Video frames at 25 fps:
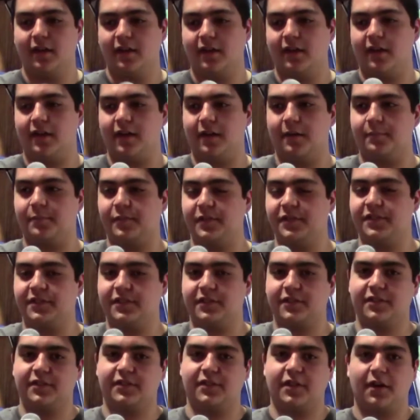Uh,
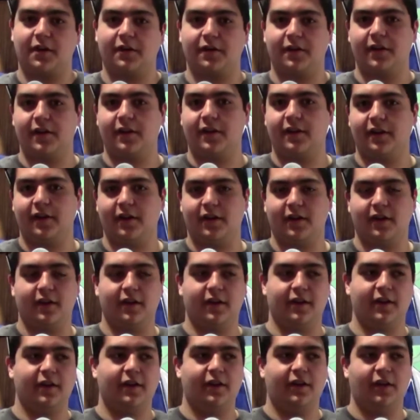business is all right.
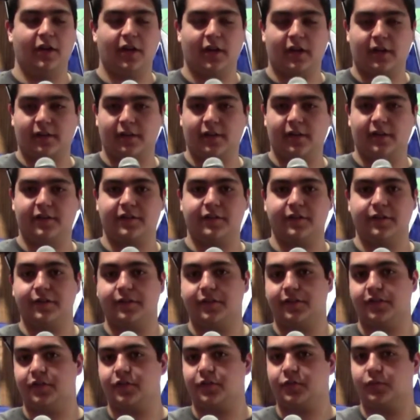Uh, not a lot
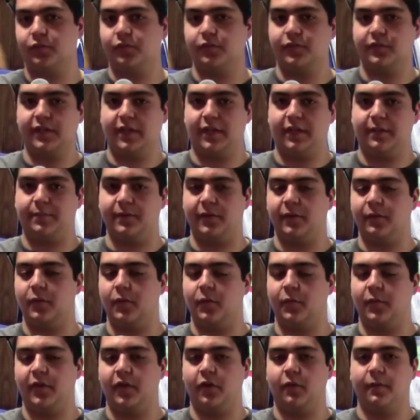during the school day, but
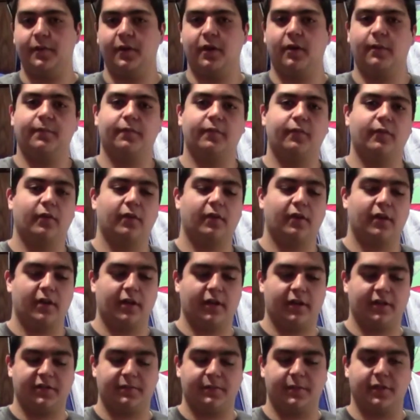when we open up for
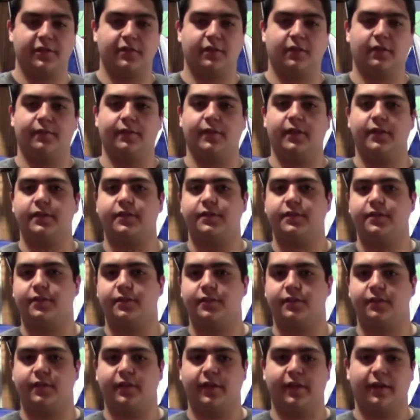uh, special
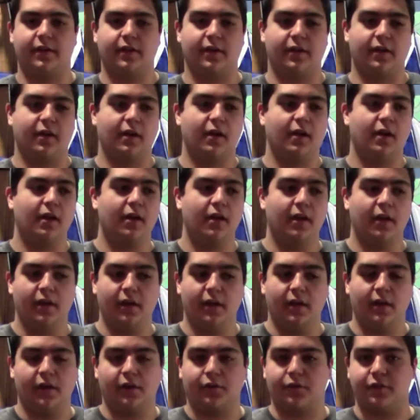events like uh,
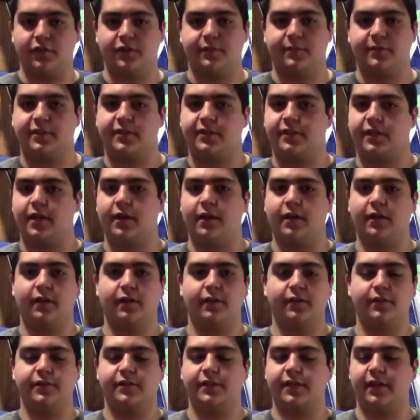Christmas
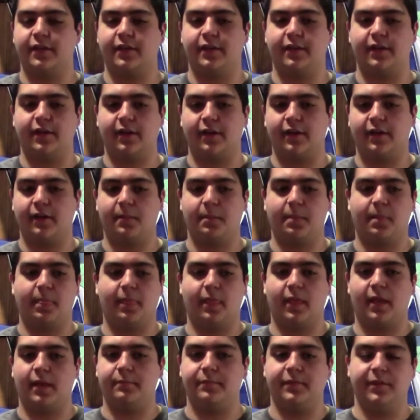sales and
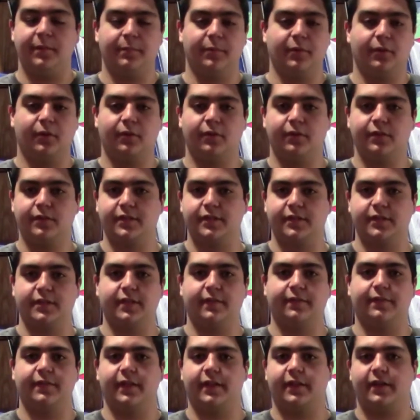um, empty bowls and
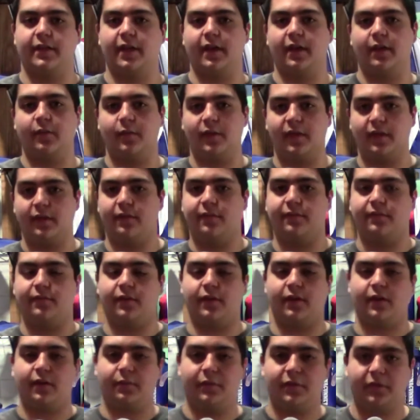stuff like that, we have
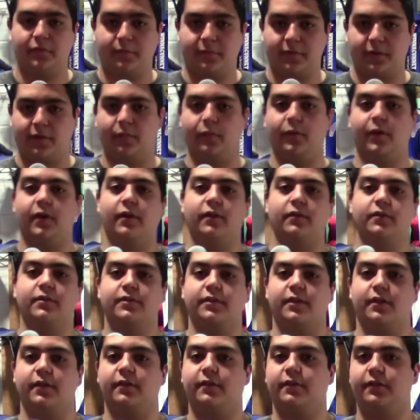uh, we do pretty well.
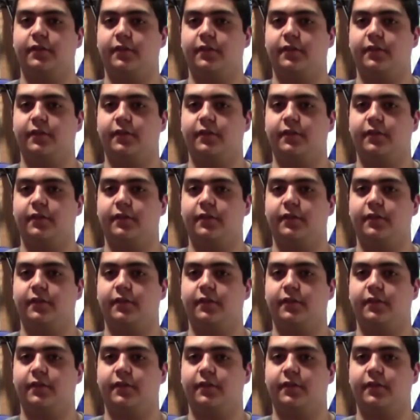So.